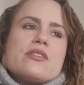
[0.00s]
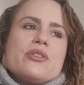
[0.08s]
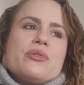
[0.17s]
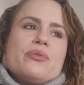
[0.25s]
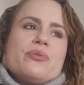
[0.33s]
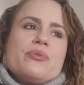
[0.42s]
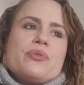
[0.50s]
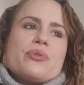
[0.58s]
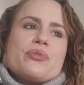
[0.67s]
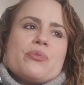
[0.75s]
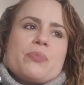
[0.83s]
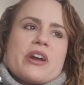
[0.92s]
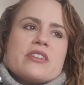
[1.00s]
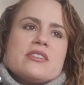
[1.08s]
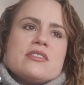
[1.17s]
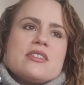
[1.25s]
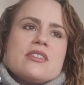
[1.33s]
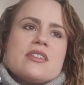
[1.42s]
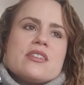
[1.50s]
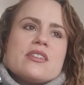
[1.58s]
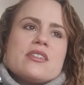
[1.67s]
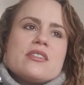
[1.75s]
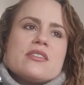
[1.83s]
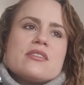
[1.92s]
you go through pregnancy
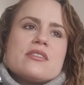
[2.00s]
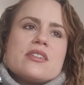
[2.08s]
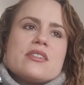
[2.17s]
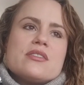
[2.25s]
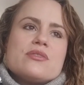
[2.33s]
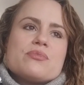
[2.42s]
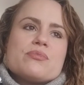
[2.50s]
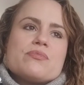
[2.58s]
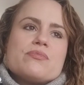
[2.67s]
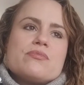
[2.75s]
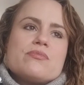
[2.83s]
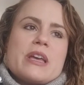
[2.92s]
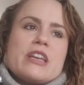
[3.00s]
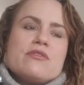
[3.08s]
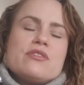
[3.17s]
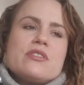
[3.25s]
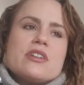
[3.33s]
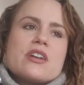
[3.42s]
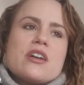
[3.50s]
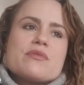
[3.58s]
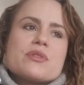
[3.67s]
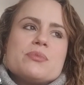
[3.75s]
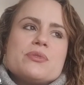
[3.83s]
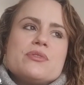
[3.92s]
thinking that it's painful,
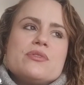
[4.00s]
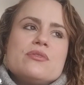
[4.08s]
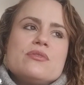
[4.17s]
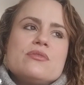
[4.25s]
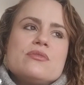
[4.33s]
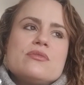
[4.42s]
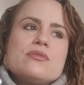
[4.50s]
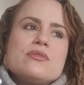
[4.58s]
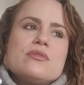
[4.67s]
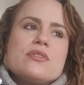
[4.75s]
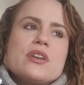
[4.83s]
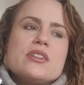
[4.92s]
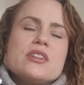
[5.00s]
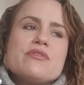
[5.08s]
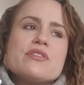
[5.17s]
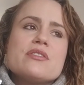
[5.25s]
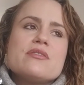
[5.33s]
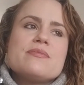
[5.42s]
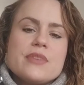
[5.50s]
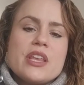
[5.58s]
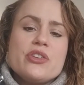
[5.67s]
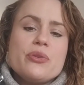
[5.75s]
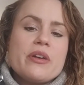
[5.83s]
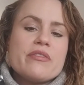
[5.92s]
uncomfortable, and different
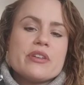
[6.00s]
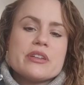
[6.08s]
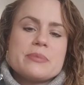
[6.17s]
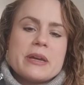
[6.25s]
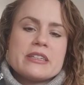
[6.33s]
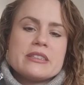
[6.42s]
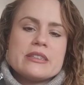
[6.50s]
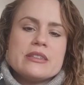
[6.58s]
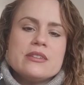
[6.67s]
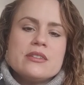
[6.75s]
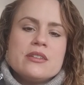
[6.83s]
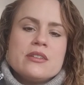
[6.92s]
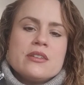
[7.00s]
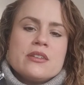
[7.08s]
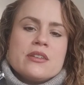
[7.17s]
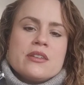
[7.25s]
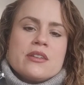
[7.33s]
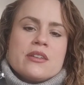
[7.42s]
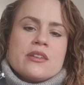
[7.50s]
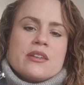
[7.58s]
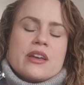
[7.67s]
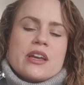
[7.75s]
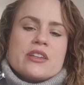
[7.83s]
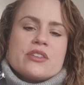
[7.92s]
than you ever expected,
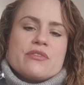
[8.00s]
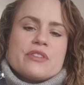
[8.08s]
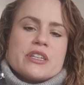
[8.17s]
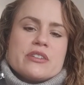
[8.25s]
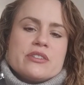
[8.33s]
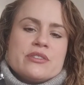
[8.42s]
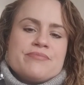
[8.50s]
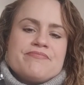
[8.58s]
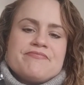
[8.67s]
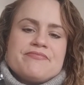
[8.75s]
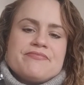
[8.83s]
and you feel